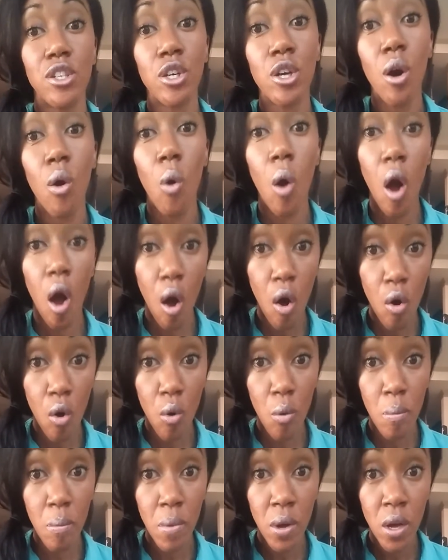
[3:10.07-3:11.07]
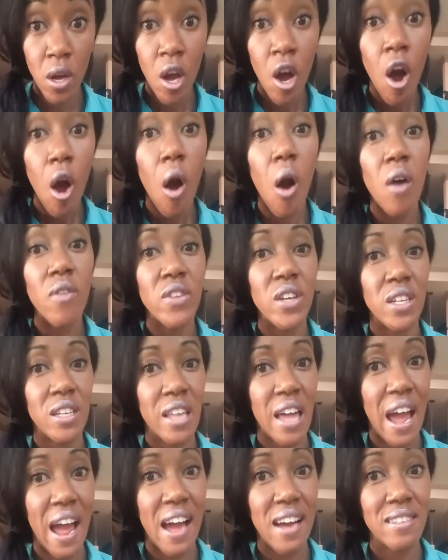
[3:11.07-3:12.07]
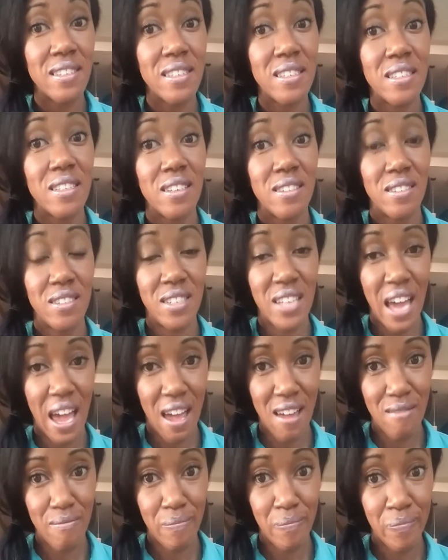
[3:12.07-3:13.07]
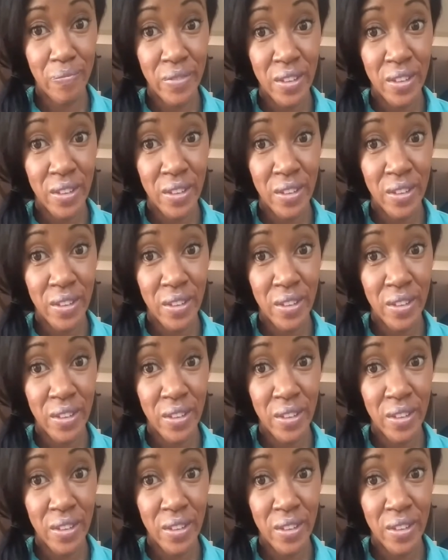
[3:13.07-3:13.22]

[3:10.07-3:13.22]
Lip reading: to go home on the last day.